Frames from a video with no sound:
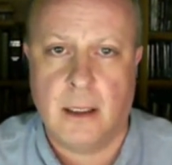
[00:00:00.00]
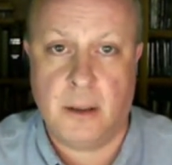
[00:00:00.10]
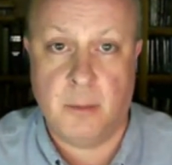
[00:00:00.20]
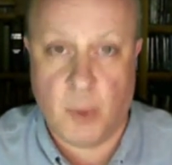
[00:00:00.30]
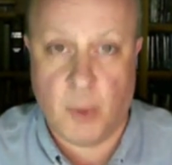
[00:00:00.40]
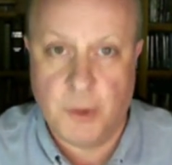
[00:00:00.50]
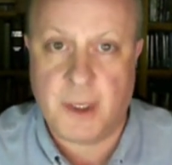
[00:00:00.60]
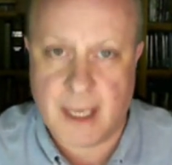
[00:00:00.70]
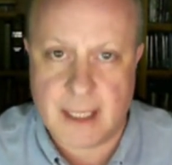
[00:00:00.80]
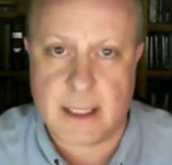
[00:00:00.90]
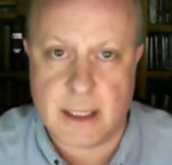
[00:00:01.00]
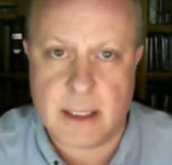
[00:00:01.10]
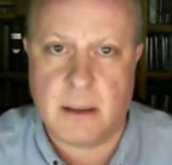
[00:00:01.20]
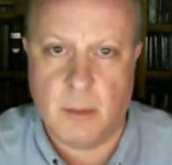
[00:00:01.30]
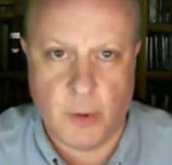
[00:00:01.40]
that in both
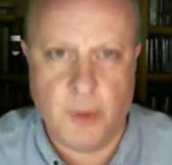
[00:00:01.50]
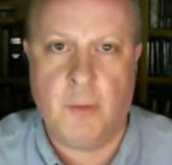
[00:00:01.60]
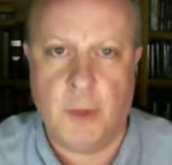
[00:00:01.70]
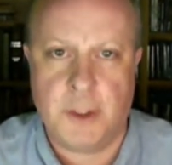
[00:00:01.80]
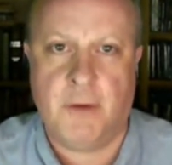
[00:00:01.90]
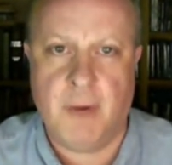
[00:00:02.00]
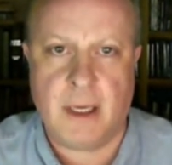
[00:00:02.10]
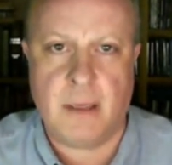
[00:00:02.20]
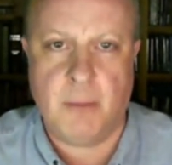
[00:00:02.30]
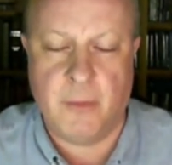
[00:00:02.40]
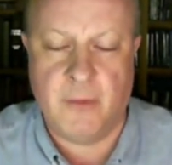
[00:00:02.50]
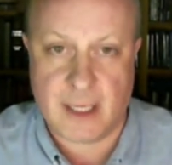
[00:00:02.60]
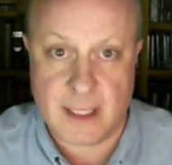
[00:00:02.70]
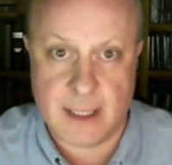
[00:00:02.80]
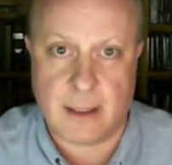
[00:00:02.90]
cases, both of which are very,
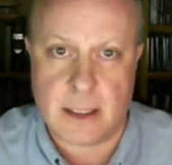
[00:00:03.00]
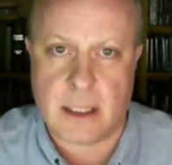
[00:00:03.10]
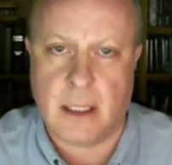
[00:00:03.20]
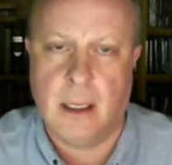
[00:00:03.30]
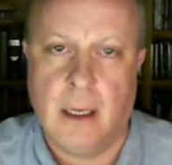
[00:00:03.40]
very serious,